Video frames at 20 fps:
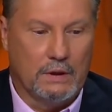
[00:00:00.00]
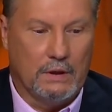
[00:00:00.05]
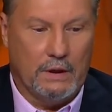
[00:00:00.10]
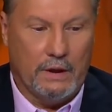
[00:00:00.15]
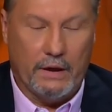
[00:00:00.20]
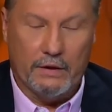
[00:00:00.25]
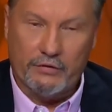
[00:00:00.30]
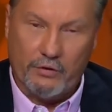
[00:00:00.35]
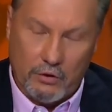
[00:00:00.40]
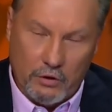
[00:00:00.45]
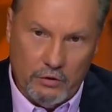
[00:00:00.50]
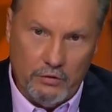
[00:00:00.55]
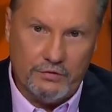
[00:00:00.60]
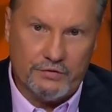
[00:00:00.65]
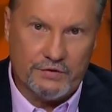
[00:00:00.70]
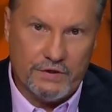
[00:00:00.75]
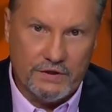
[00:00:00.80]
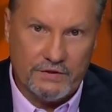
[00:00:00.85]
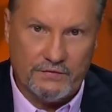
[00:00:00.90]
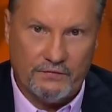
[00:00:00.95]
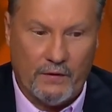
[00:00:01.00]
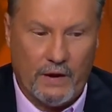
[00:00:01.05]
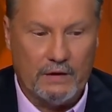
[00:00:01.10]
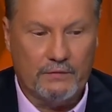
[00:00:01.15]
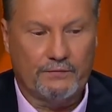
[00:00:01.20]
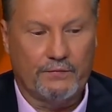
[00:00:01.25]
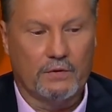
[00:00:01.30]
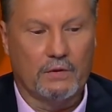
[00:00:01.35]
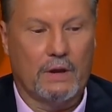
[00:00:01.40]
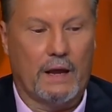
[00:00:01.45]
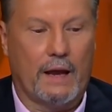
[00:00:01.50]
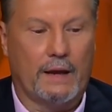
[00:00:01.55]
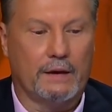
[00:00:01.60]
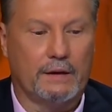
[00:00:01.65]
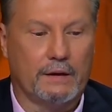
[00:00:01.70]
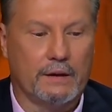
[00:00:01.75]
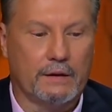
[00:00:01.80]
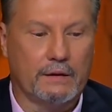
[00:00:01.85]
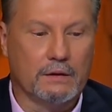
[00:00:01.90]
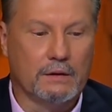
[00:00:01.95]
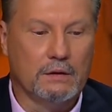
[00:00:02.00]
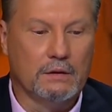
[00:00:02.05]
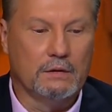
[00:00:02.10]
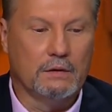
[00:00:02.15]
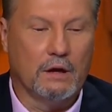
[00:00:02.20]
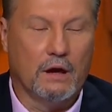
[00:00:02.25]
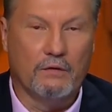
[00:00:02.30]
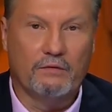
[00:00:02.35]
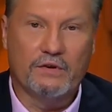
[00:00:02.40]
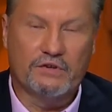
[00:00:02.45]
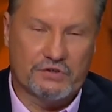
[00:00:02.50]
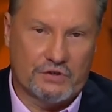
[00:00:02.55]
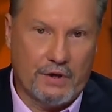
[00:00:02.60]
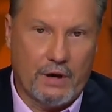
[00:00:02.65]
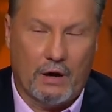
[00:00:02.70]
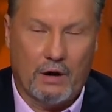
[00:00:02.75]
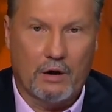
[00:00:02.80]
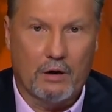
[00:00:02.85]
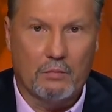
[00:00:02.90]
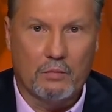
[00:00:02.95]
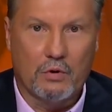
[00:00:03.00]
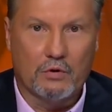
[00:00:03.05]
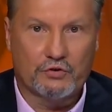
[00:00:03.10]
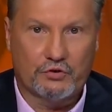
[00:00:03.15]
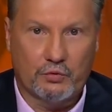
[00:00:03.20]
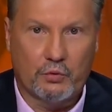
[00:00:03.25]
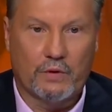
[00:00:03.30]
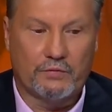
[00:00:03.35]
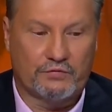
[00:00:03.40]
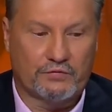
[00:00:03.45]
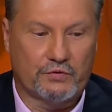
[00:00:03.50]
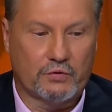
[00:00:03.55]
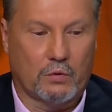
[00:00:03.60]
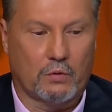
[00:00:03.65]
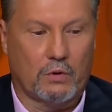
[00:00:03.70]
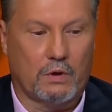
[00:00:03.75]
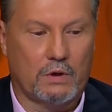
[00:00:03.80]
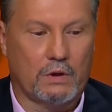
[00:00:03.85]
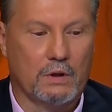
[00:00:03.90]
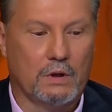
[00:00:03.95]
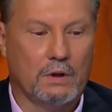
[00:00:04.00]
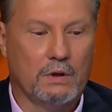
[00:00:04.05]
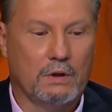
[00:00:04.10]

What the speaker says: He has loosed his fateful lightning of his terrible swift sword.